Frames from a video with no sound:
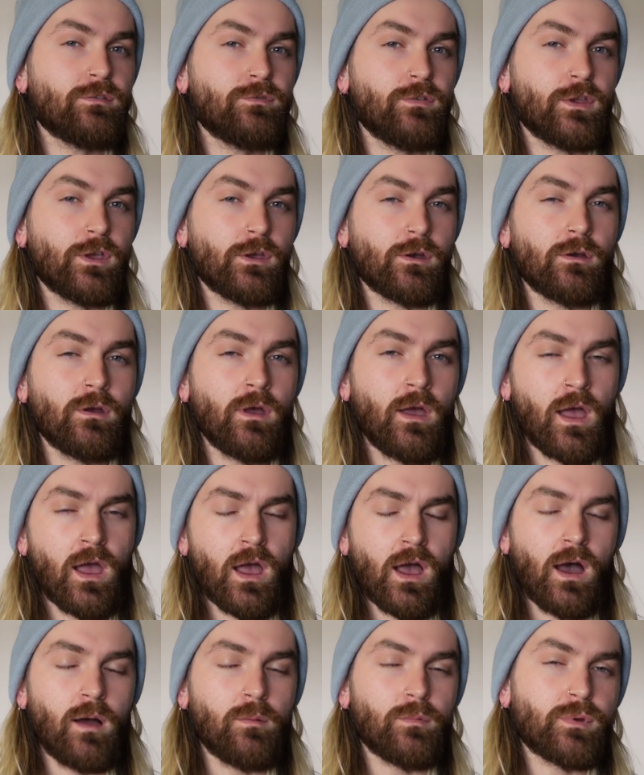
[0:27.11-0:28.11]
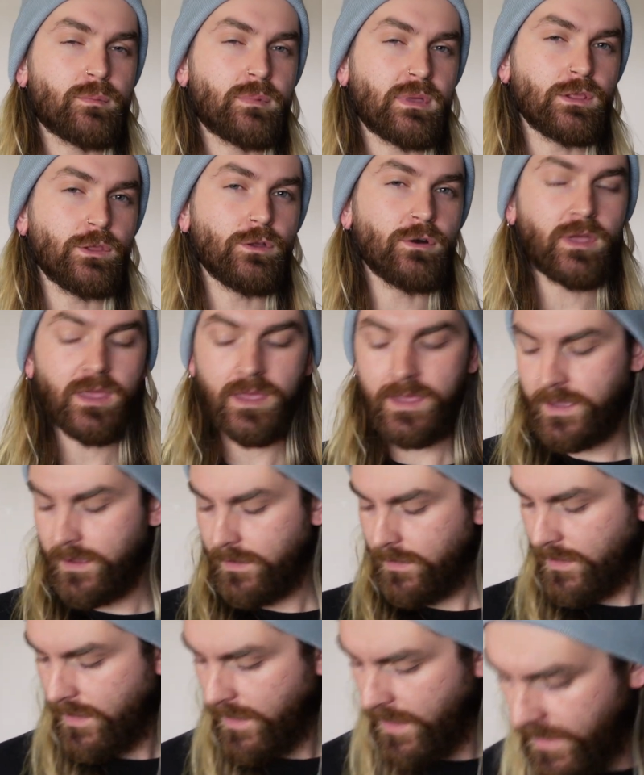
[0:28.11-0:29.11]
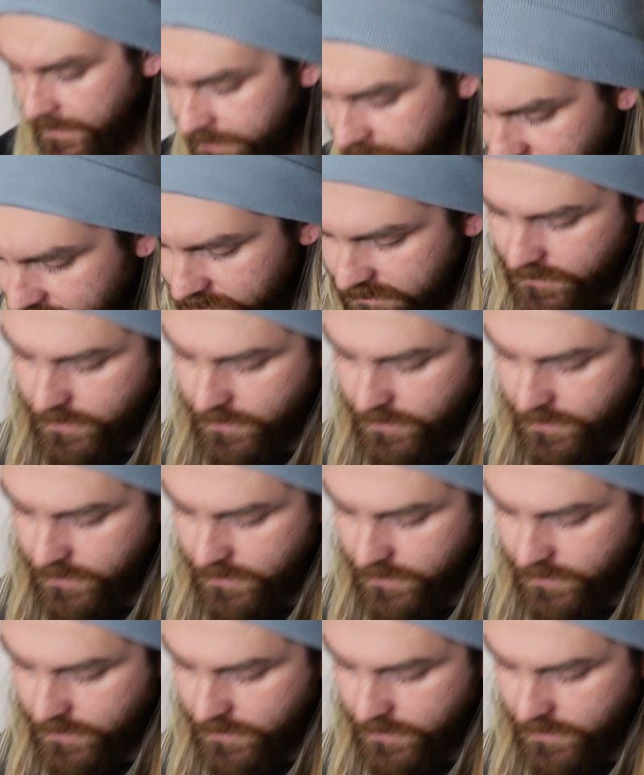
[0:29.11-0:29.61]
video I'm going to be looking at this